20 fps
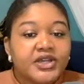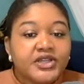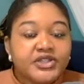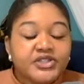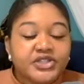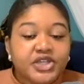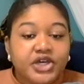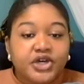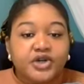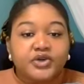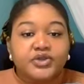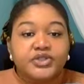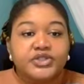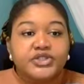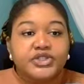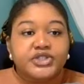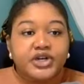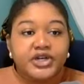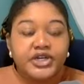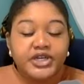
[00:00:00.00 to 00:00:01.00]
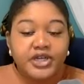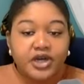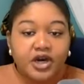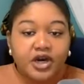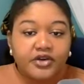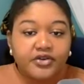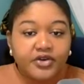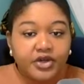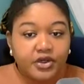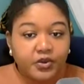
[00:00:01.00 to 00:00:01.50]
So, starting
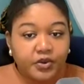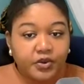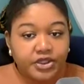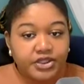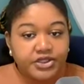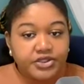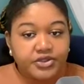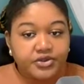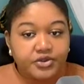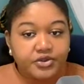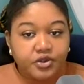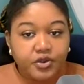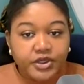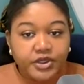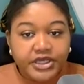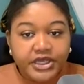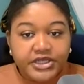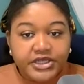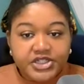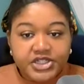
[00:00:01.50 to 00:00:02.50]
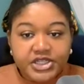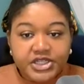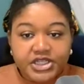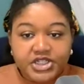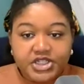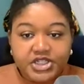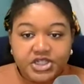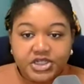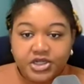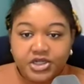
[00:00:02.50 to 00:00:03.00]
off, we're going to do a quick
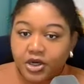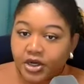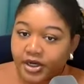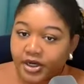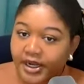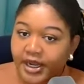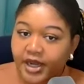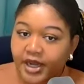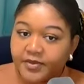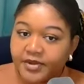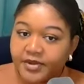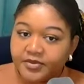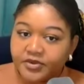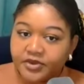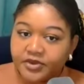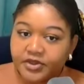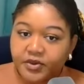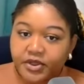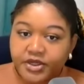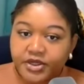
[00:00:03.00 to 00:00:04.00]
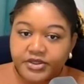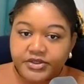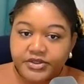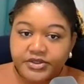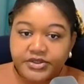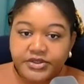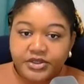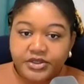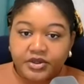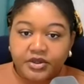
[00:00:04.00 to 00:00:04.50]
education on how memory
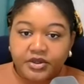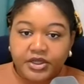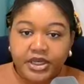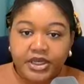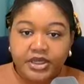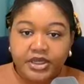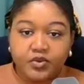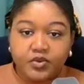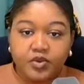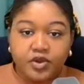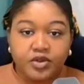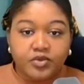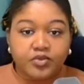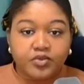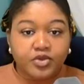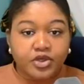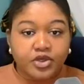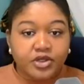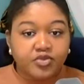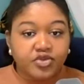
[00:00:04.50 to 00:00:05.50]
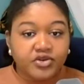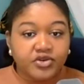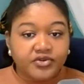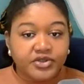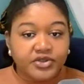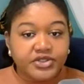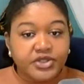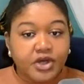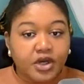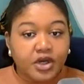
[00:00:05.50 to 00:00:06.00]
works. Okay. We're going to
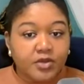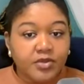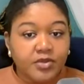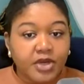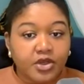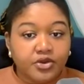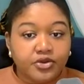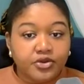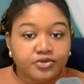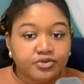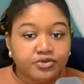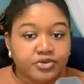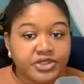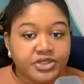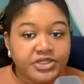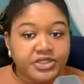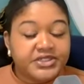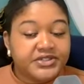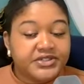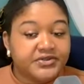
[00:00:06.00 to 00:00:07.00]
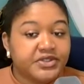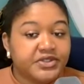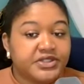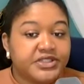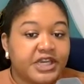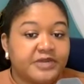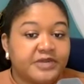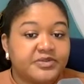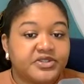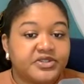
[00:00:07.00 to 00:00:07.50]
briefly talk about three different
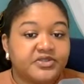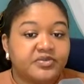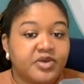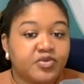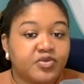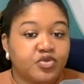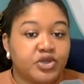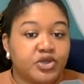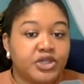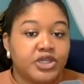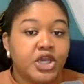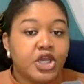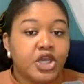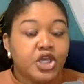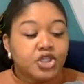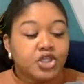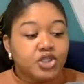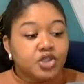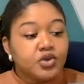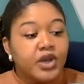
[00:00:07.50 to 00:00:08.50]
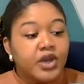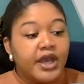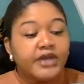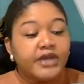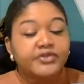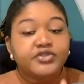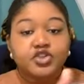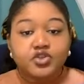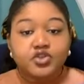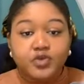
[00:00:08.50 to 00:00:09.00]
types of memory. You
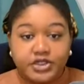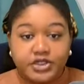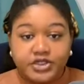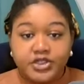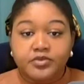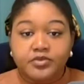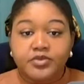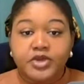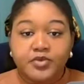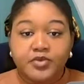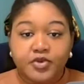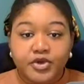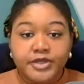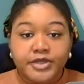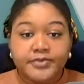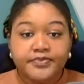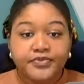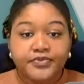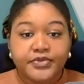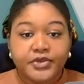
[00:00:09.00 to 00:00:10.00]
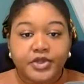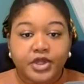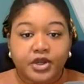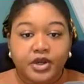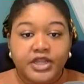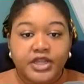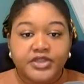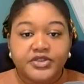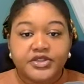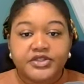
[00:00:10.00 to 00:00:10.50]
have short term memory. All
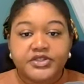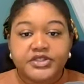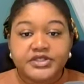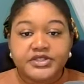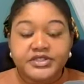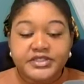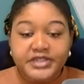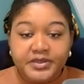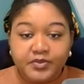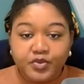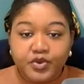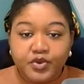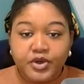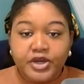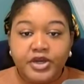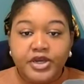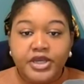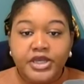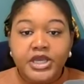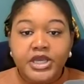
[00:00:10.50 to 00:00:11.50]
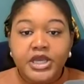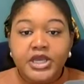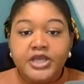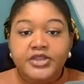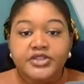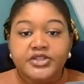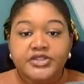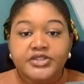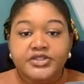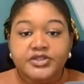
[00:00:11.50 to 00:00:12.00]
right. This is temporary.
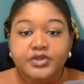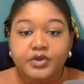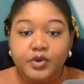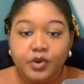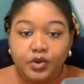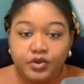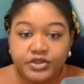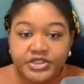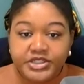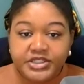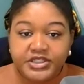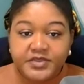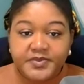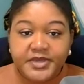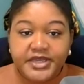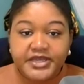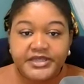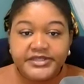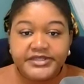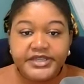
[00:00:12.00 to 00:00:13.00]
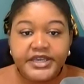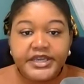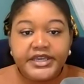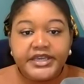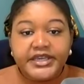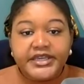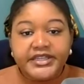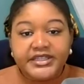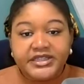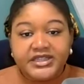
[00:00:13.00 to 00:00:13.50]
This is a holding space.
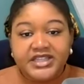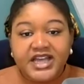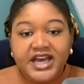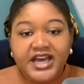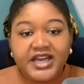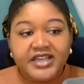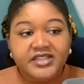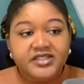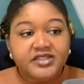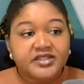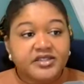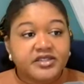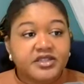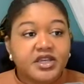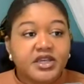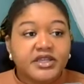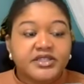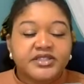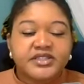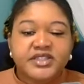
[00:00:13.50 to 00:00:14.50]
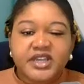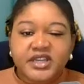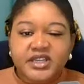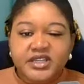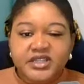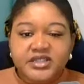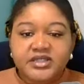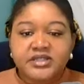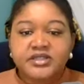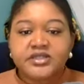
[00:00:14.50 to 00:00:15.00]
It lasts
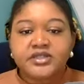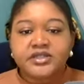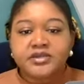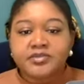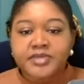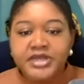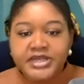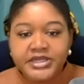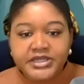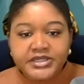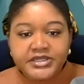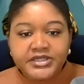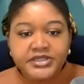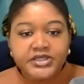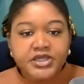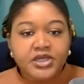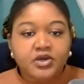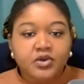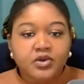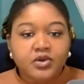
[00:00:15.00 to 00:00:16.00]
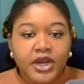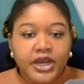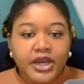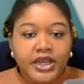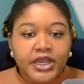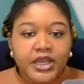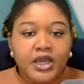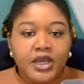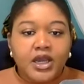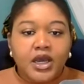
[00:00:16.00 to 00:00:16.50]
seconds to minutes,
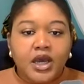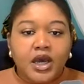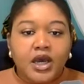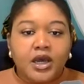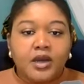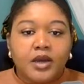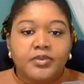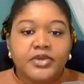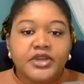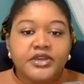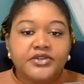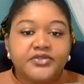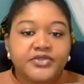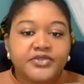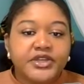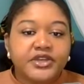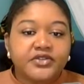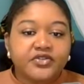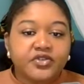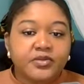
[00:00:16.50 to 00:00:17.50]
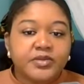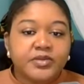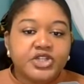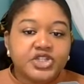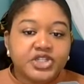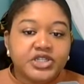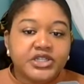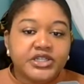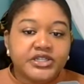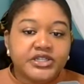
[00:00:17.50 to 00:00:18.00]
right? If the
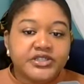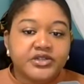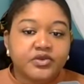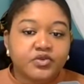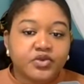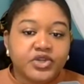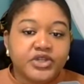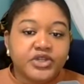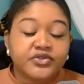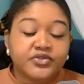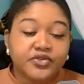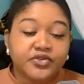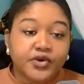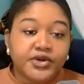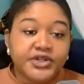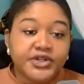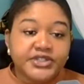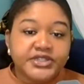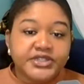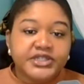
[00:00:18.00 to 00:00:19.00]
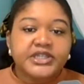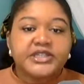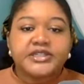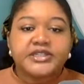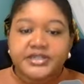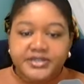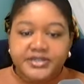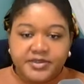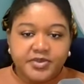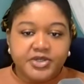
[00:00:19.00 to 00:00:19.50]
information isn't reinforced, it
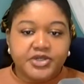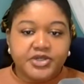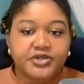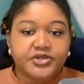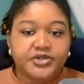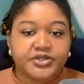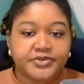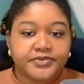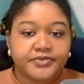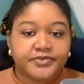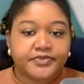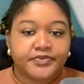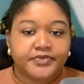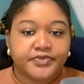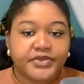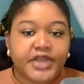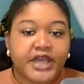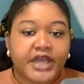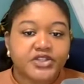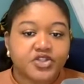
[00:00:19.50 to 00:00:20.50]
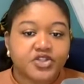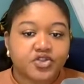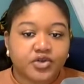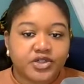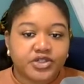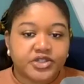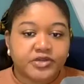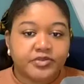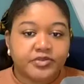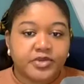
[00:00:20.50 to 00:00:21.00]
disappears. That's
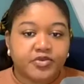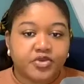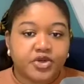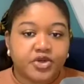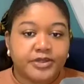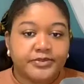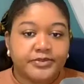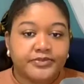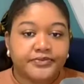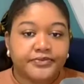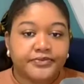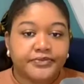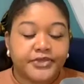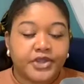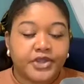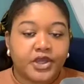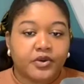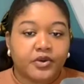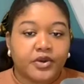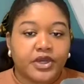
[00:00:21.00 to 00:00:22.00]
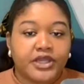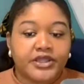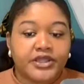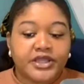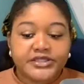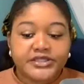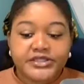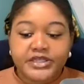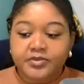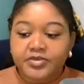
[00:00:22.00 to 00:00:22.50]
short term memory. Okay.
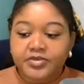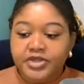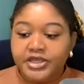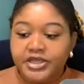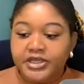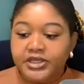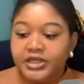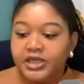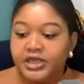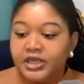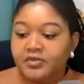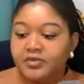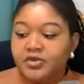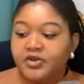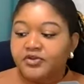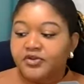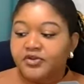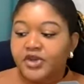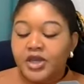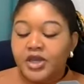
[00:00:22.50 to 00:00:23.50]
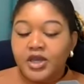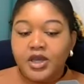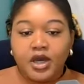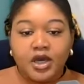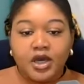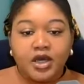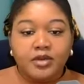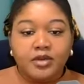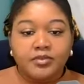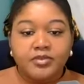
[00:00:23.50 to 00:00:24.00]
That's like playing a game of
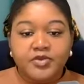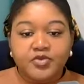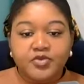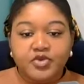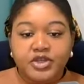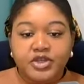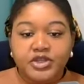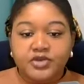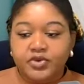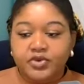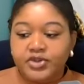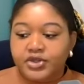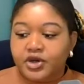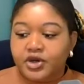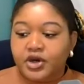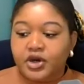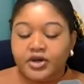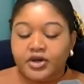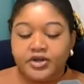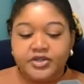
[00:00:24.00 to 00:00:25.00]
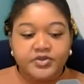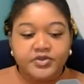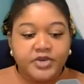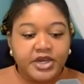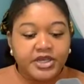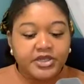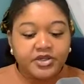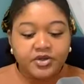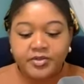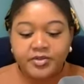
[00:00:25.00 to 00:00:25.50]
memory with the cards,
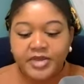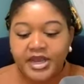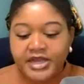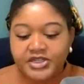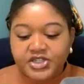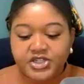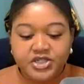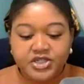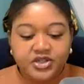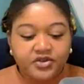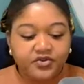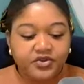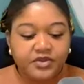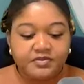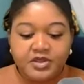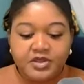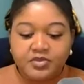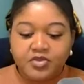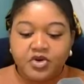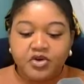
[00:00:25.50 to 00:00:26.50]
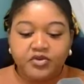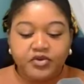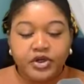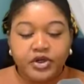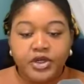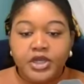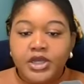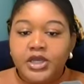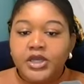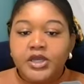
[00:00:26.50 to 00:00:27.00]
right? You're matching, you're flipping them
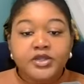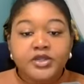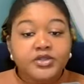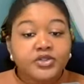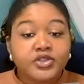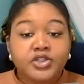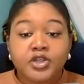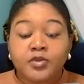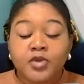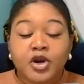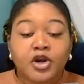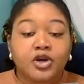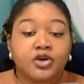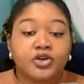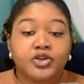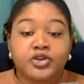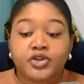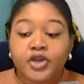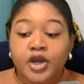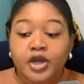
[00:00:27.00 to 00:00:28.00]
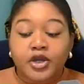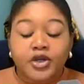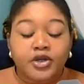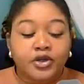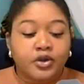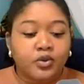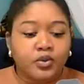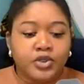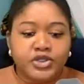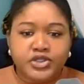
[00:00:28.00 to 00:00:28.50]
over. Tomorrow you're not going to
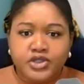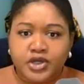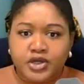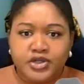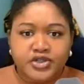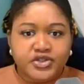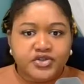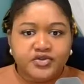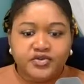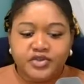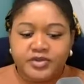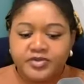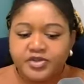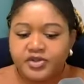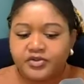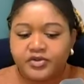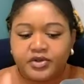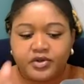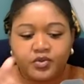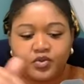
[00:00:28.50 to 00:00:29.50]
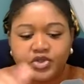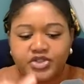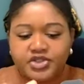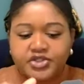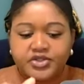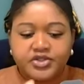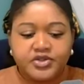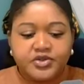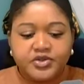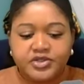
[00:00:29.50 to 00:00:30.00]
know which cards you flipped over and
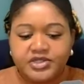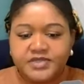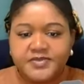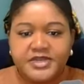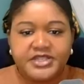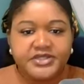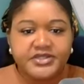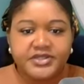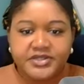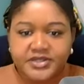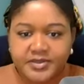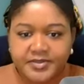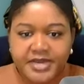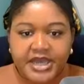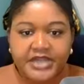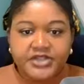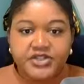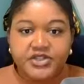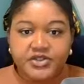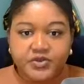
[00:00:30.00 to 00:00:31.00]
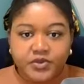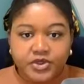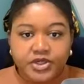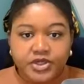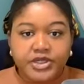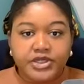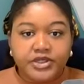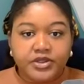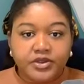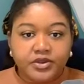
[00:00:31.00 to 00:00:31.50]
which spaces the matches were
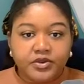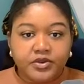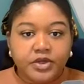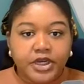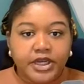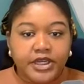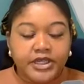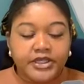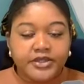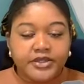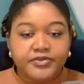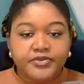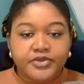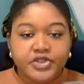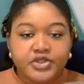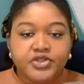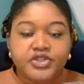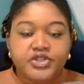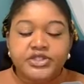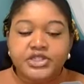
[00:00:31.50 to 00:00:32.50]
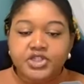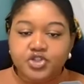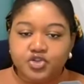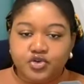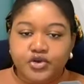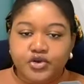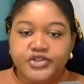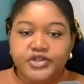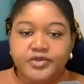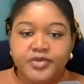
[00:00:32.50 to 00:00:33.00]
in, right? You just need
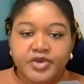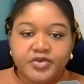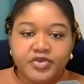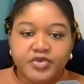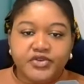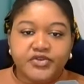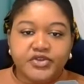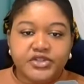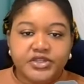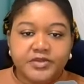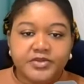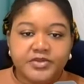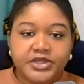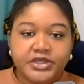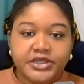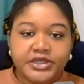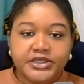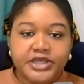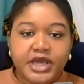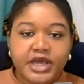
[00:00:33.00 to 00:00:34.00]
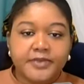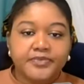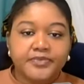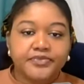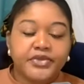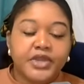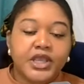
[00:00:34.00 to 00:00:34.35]
short-term memory for something like that.